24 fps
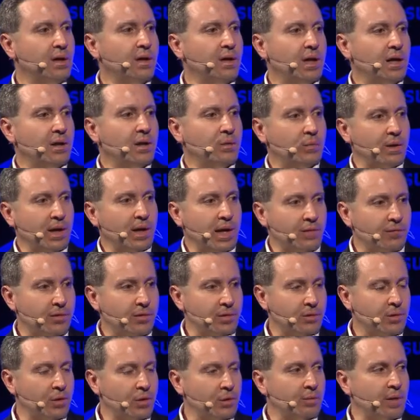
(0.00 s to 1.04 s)
And we have a
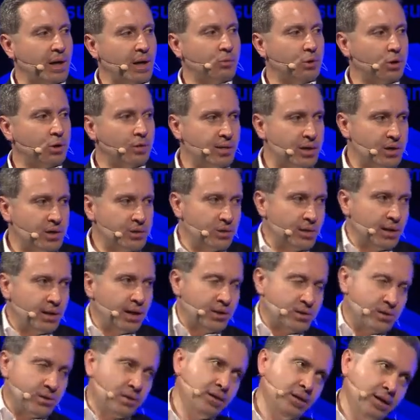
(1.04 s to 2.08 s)
roadmap to eventually,
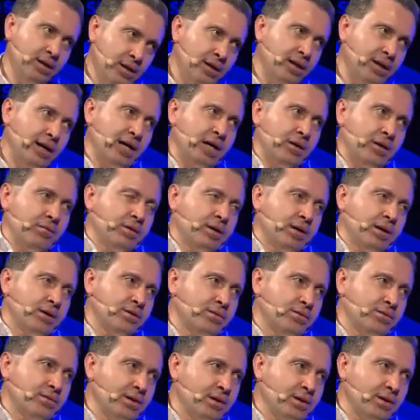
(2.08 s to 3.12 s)
actually, I have another
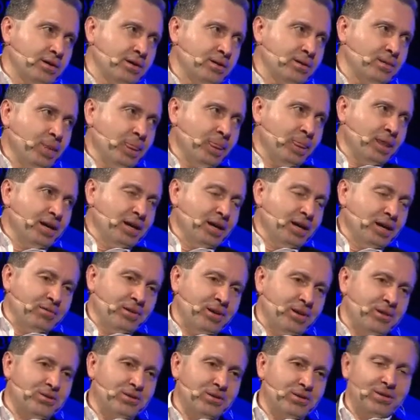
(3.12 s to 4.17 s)
thing here.
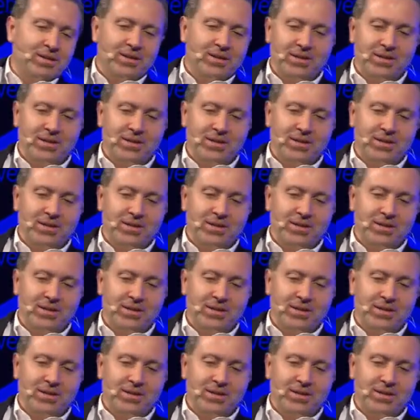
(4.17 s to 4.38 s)
Eventually,